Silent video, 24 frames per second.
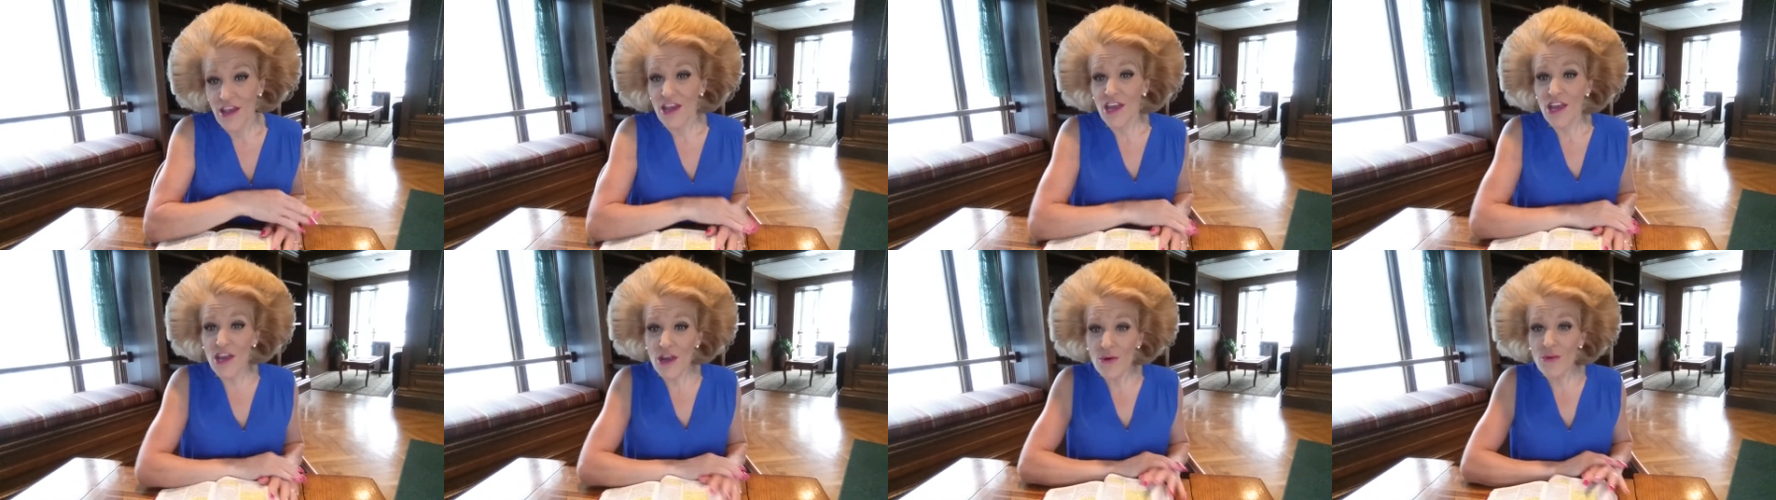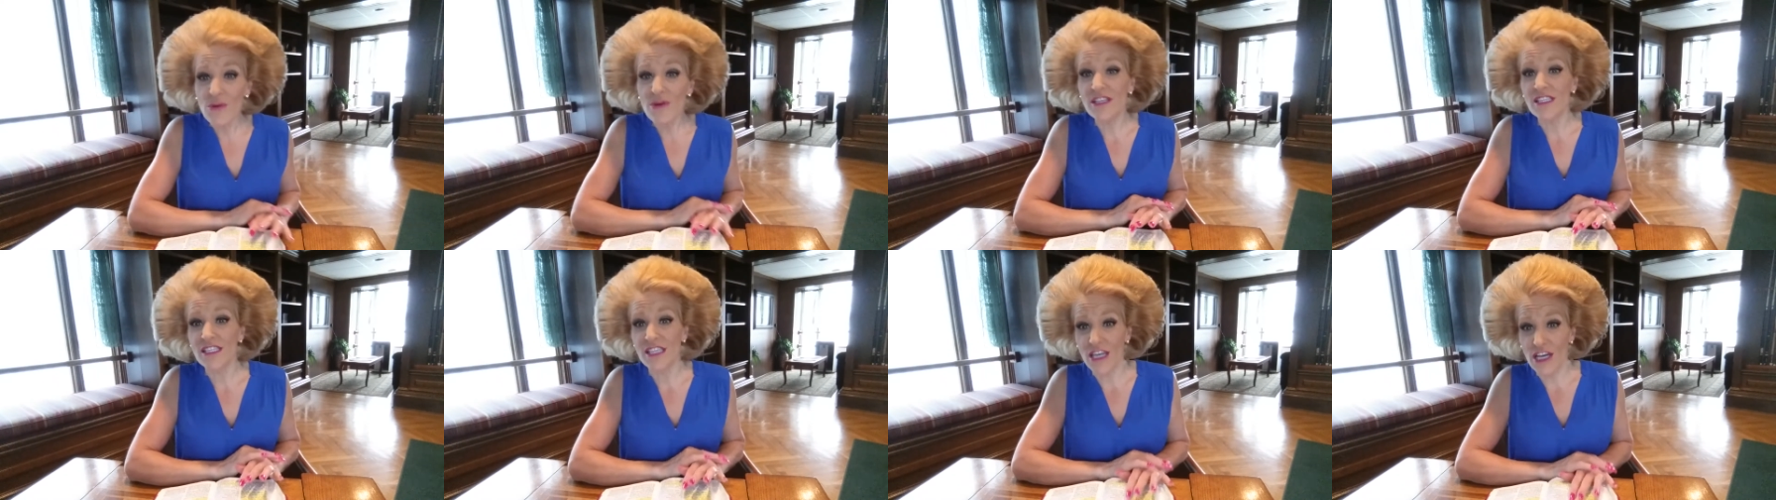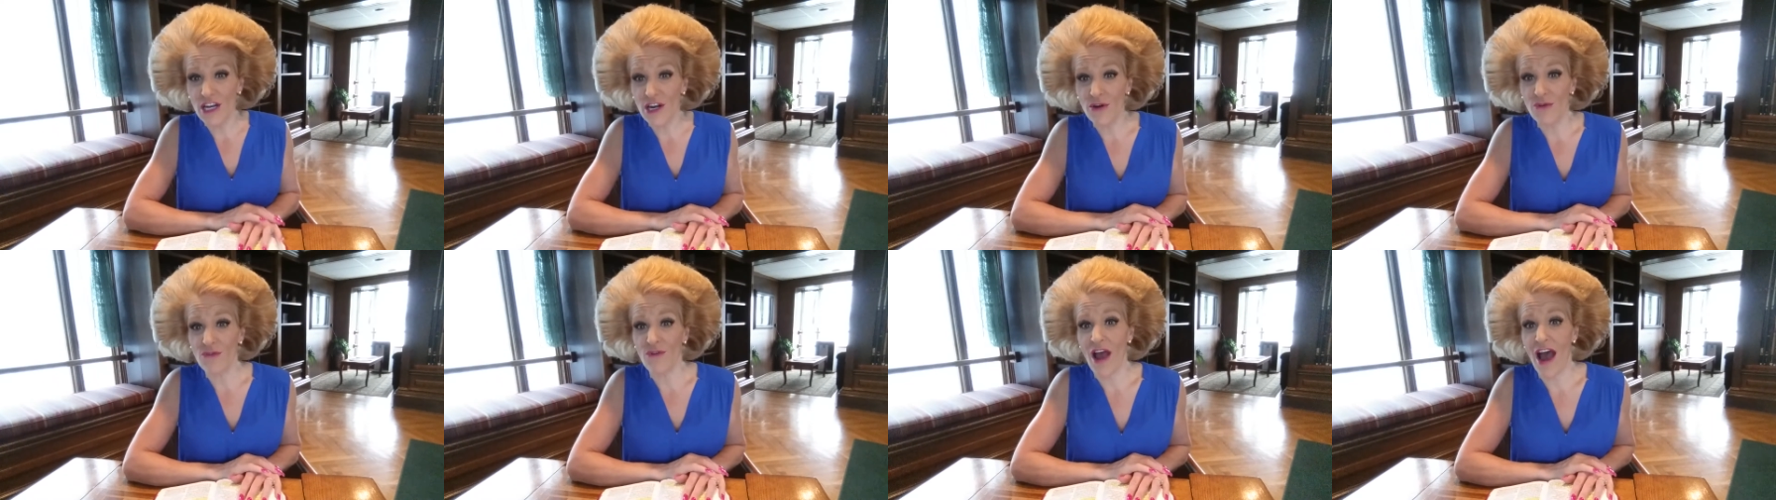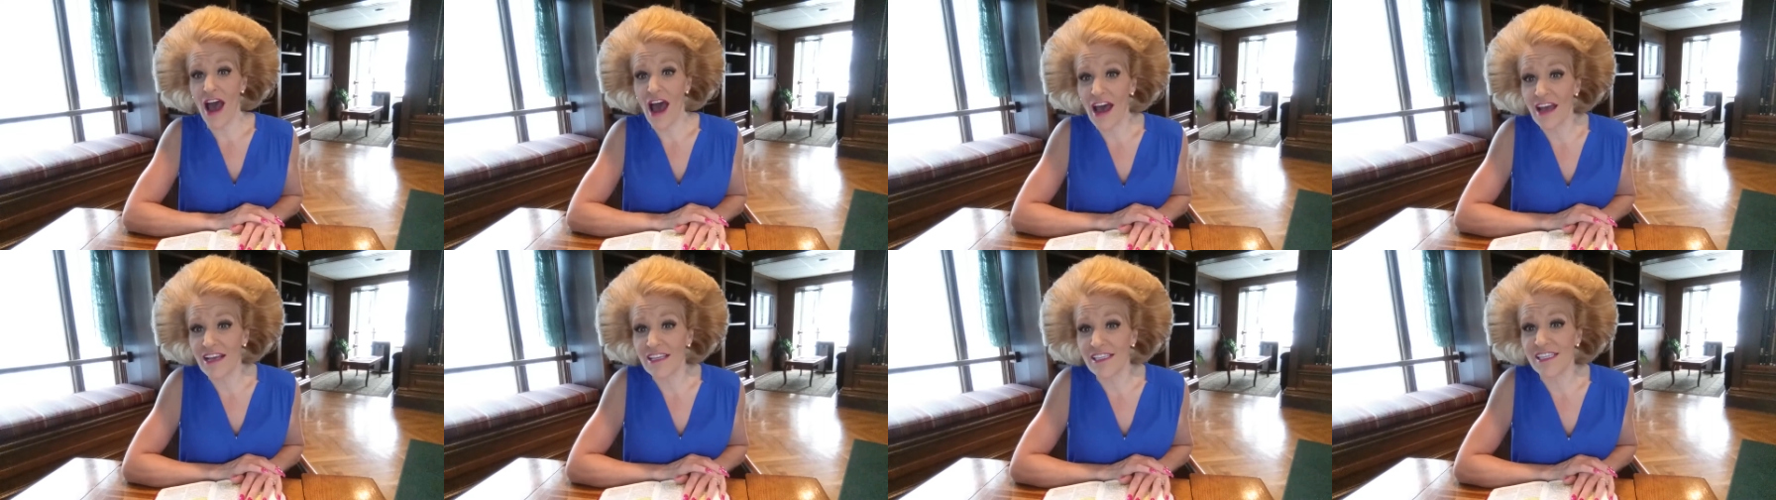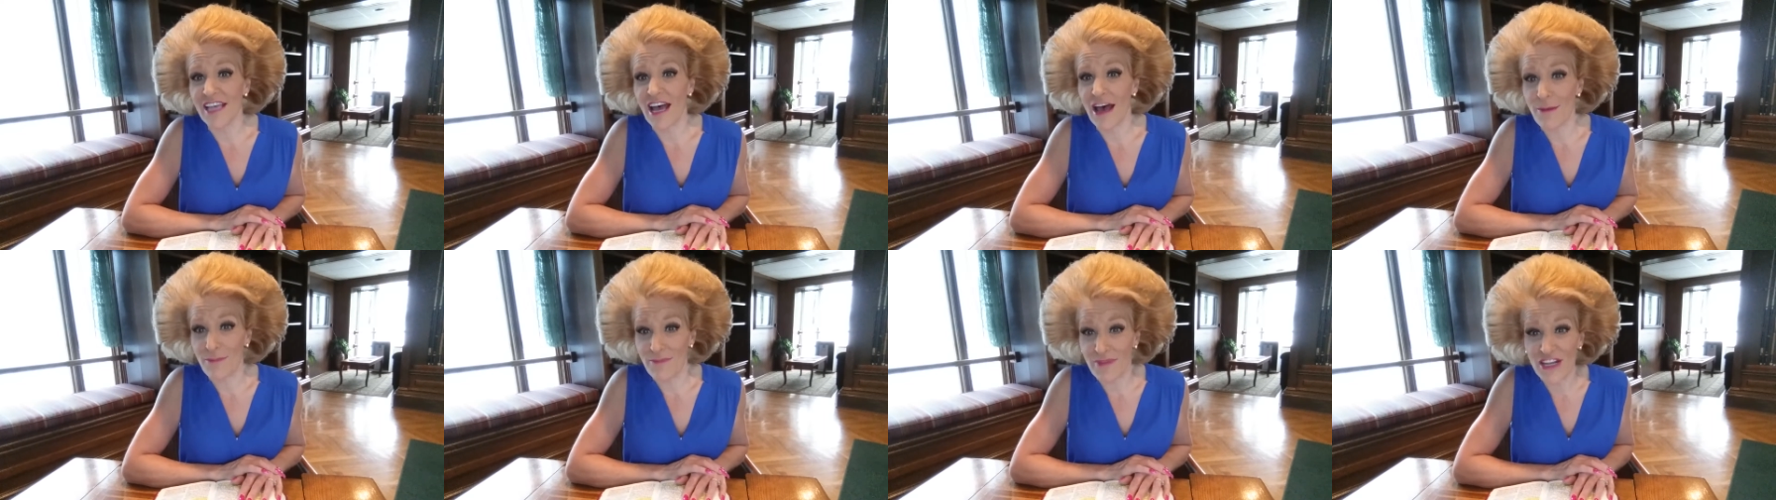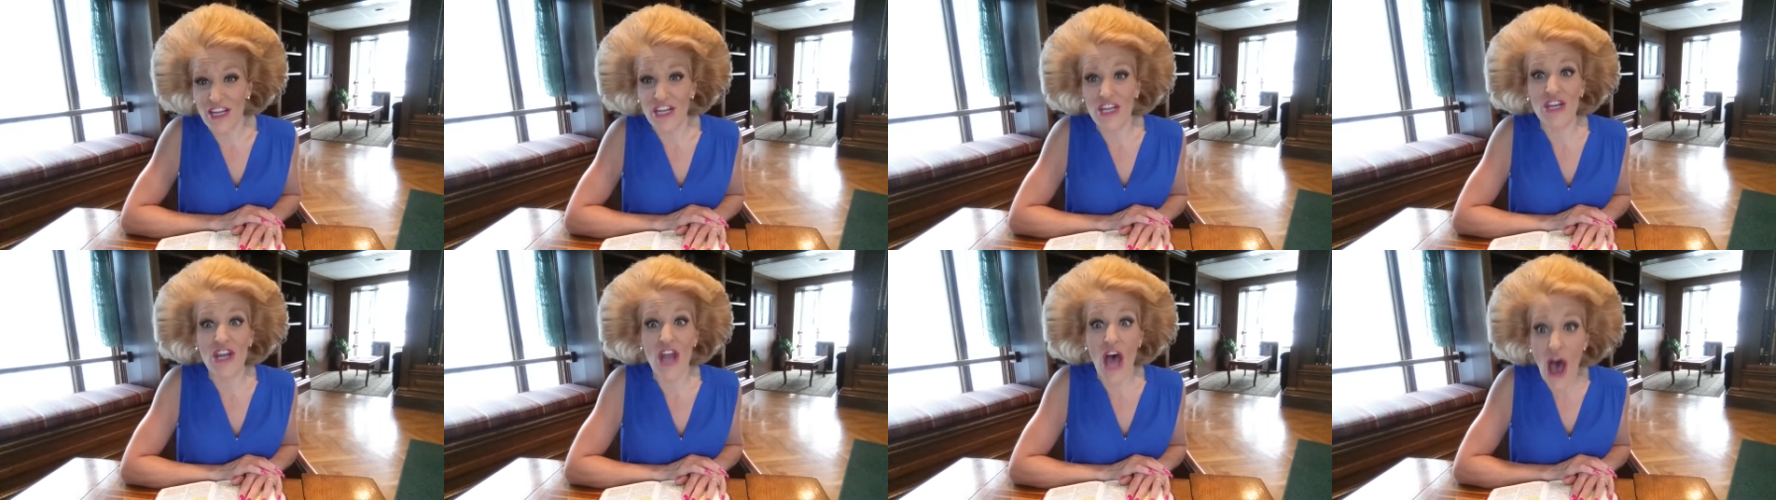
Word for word: Who is going to rise up and